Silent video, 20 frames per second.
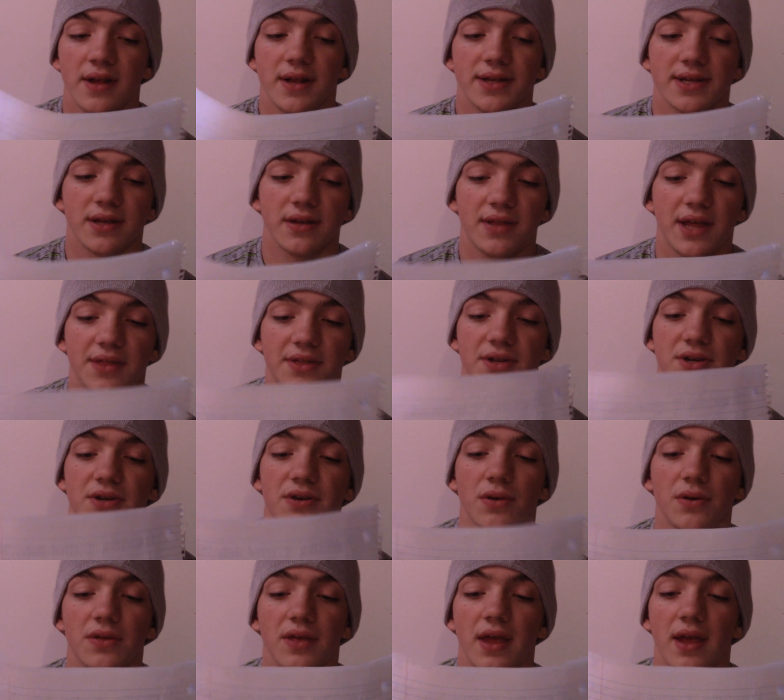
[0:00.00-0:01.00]
So that the
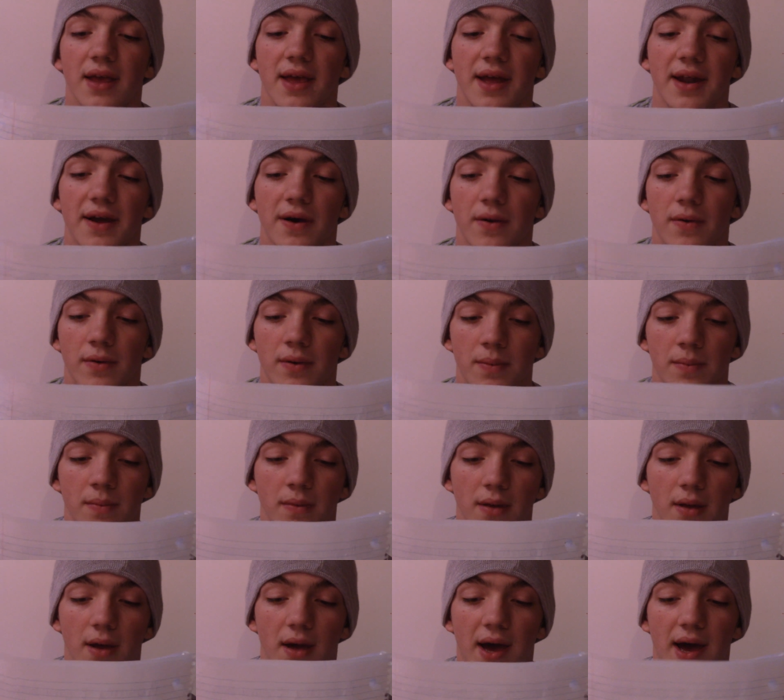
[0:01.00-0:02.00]
truth can get out.
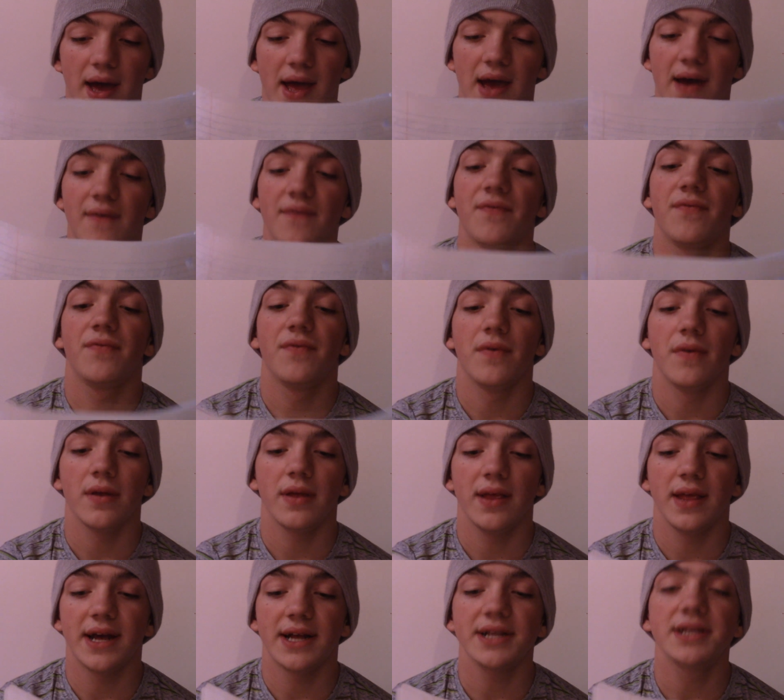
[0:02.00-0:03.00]
I have
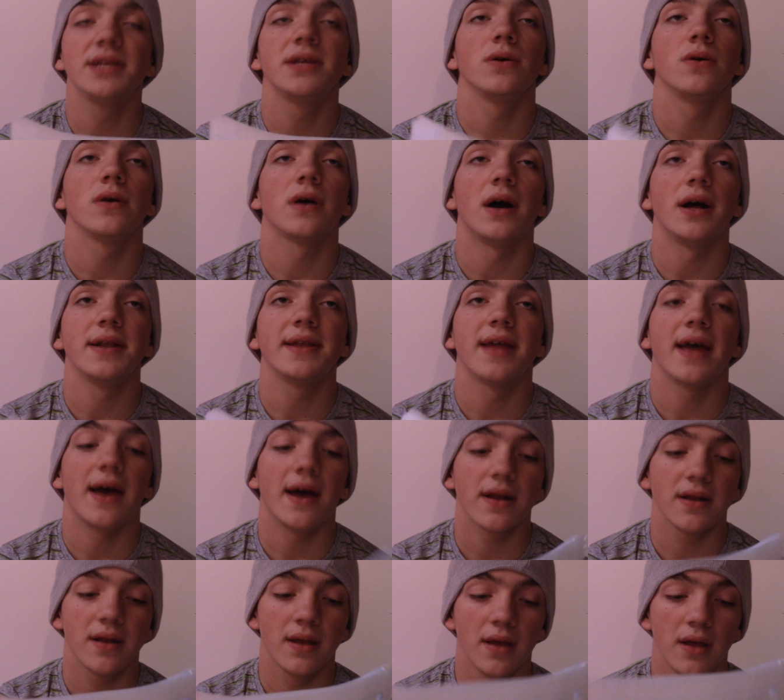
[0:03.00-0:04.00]
yet to
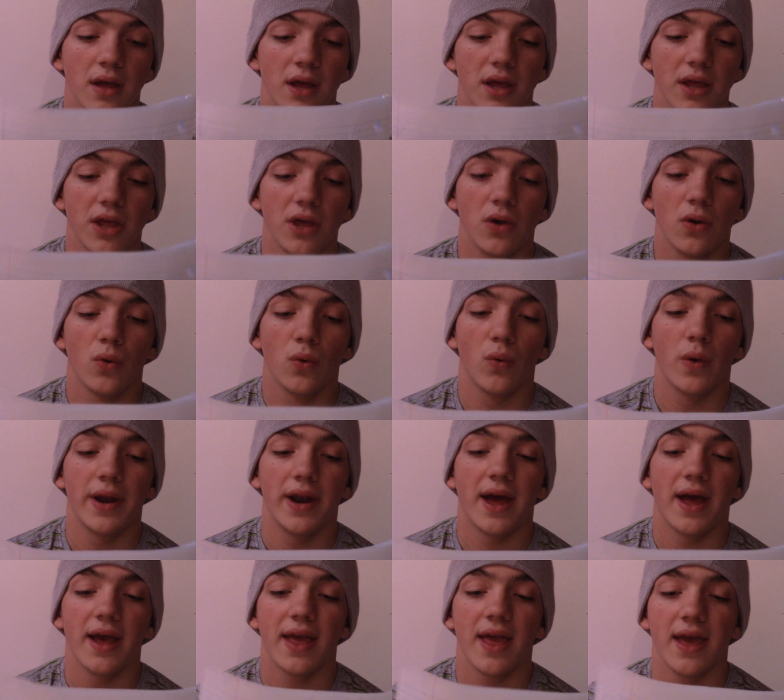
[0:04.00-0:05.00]
contact you when
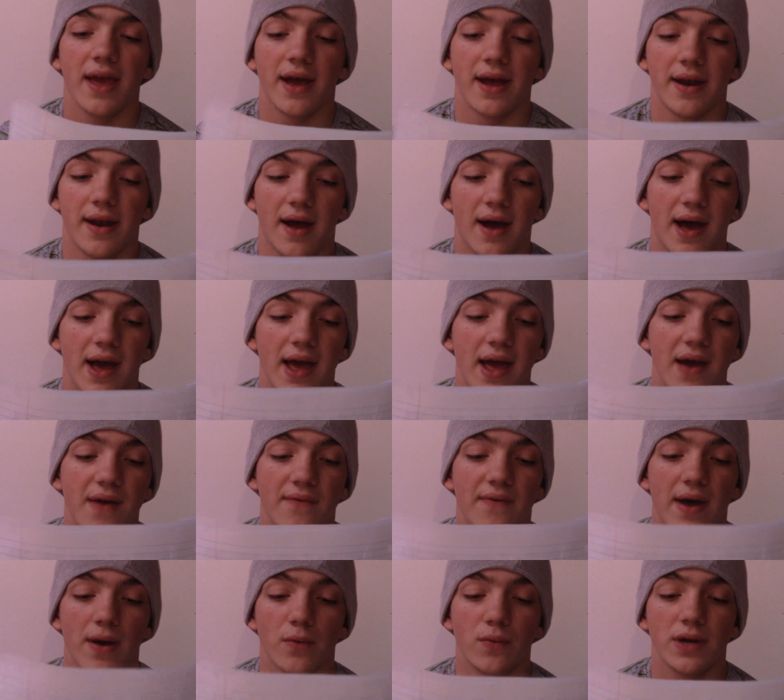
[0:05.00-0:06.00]
I can. I
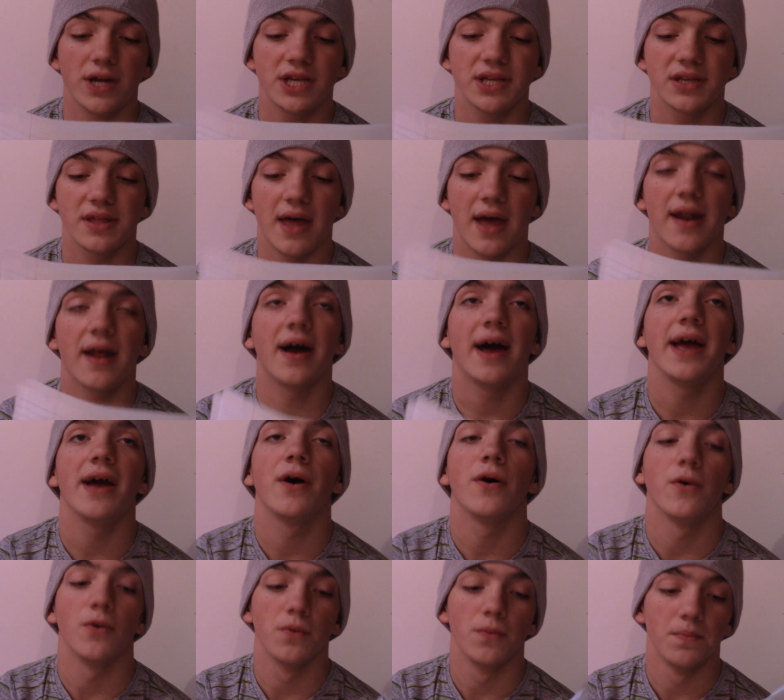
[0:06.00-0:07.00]

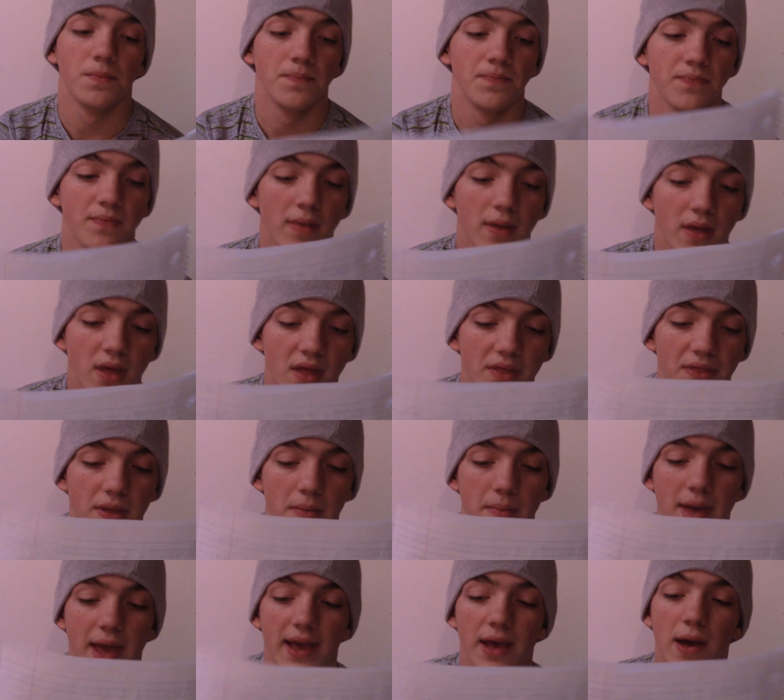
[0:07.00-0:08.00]
hope. The
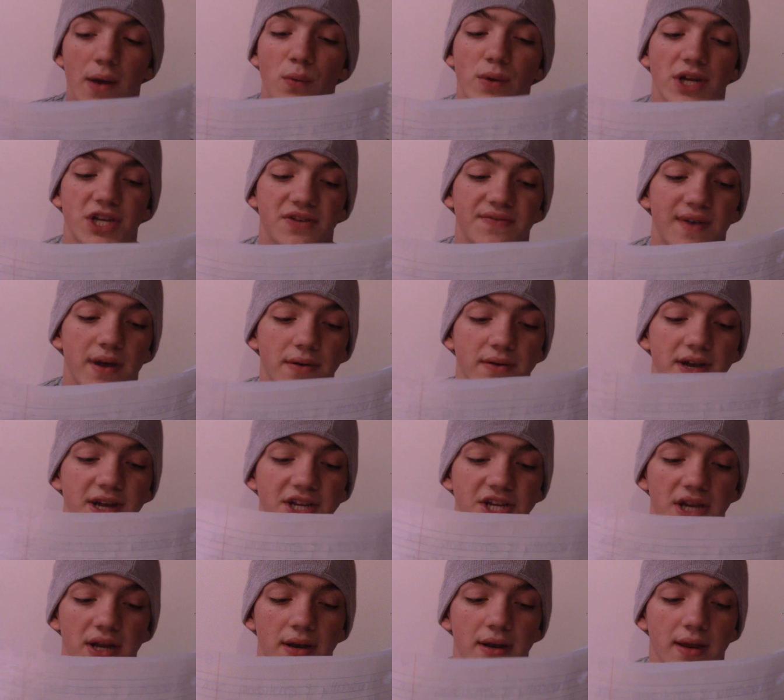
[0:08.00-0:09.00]
Make-A-Wish
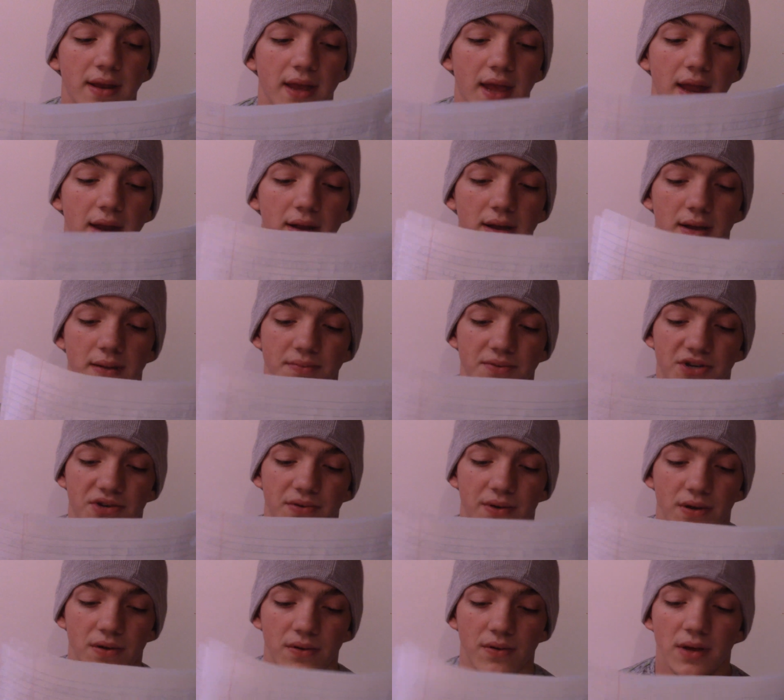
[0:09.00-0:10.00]
Foundation can come
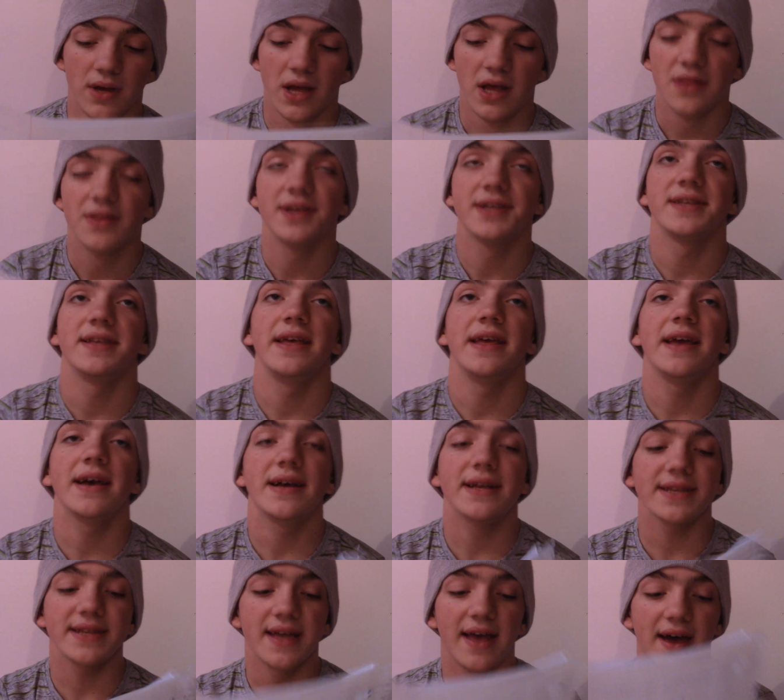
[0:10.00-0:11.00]
true. The
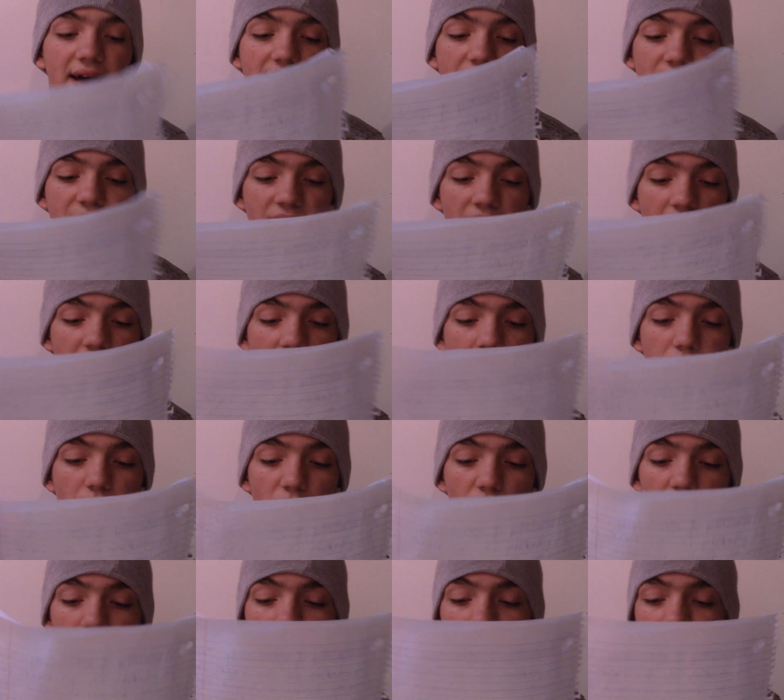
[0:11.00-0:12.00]
CS have
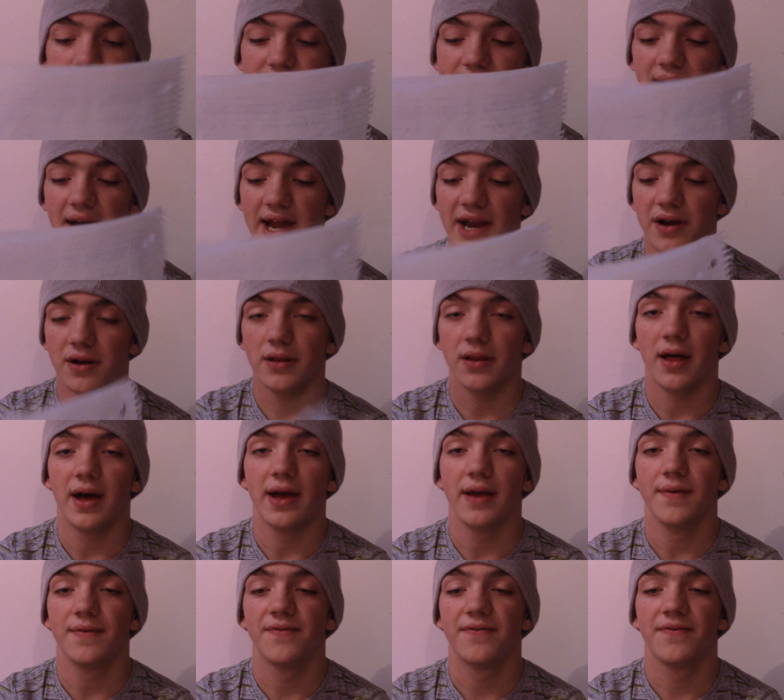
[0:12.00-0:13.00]
ruined my entire
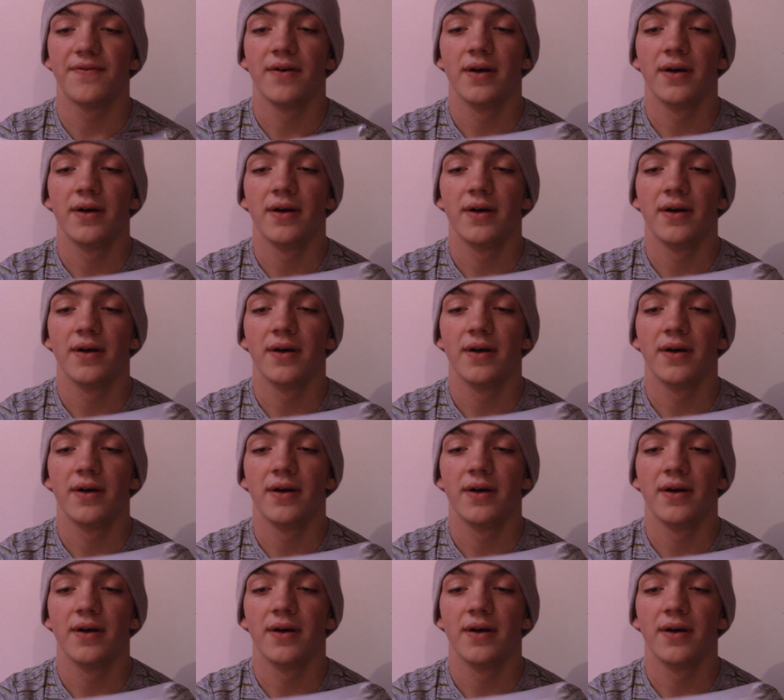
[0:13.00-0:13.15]
life.